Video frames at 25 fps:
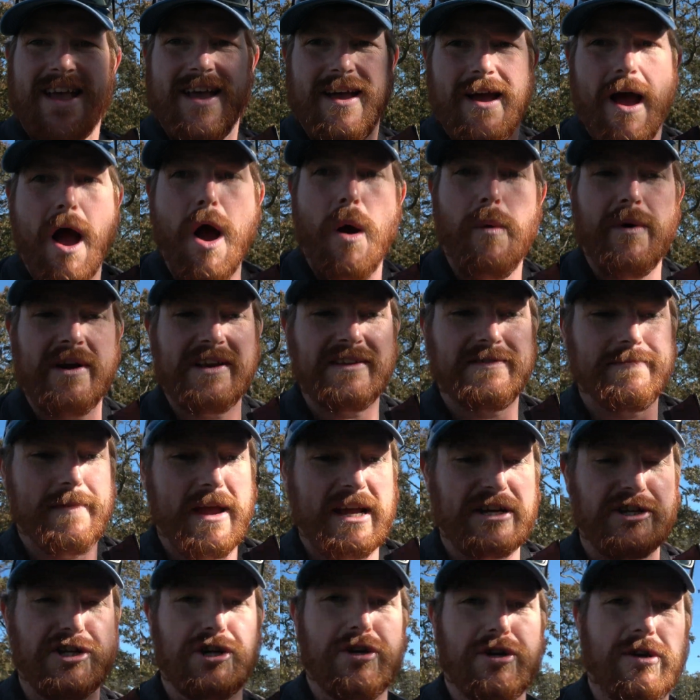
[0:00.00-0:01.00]
Always
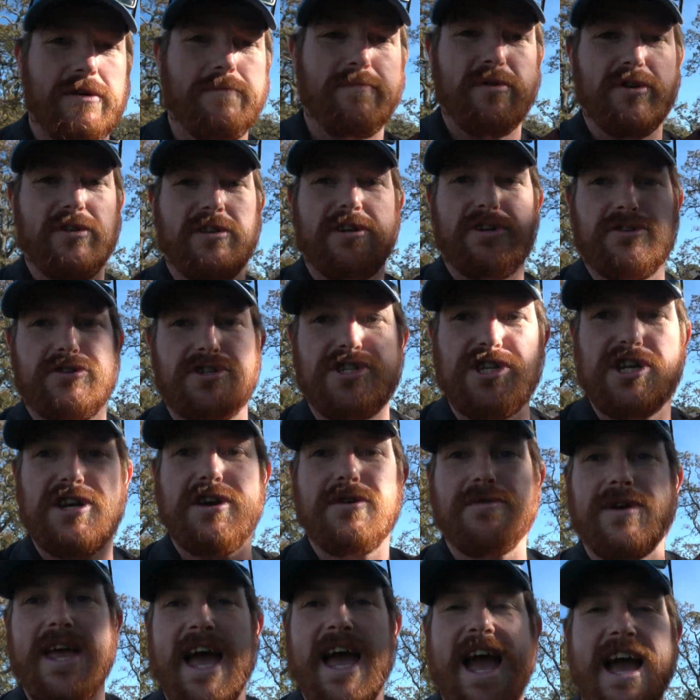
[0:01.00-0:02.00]
make sure to put your
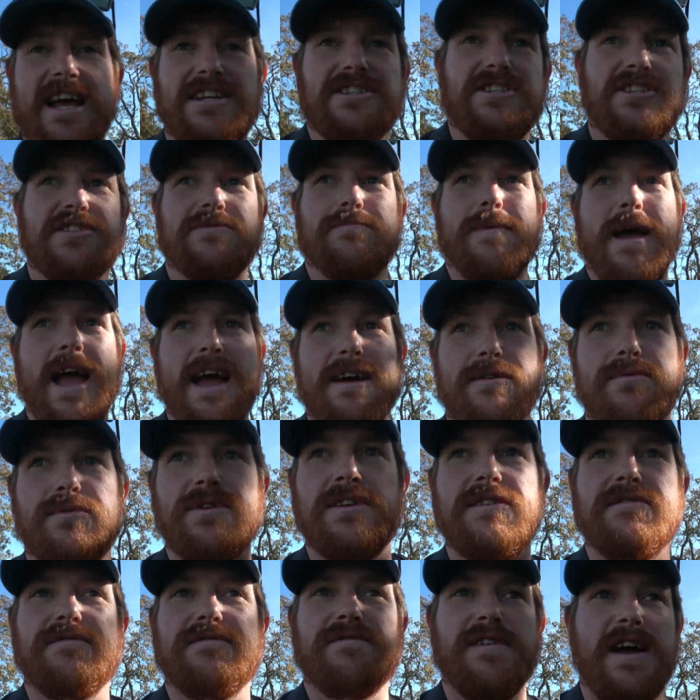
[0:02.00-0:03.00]
geocaches back where
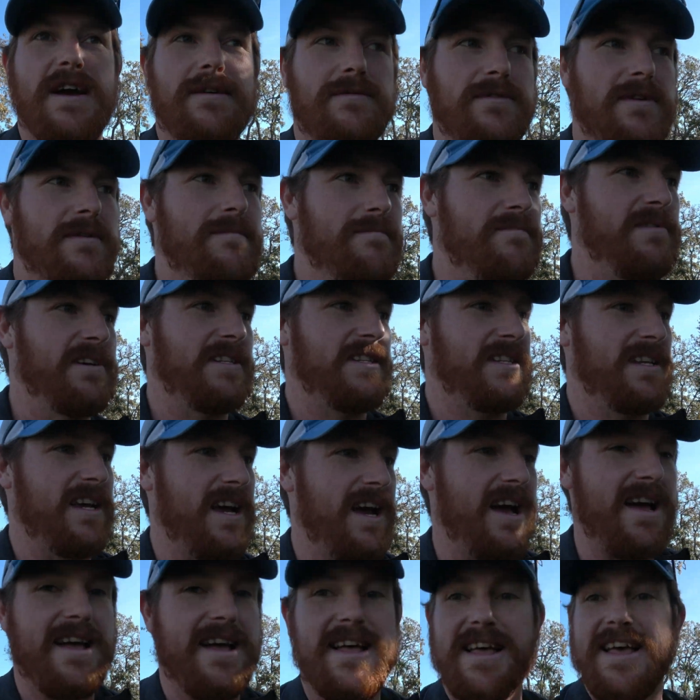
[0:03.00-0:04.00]
you found them, but
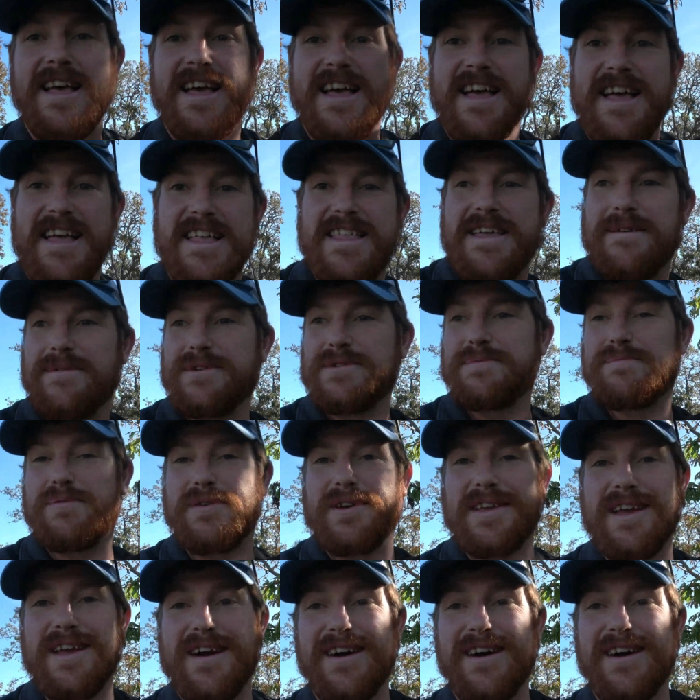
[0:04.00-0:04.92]
that was pretty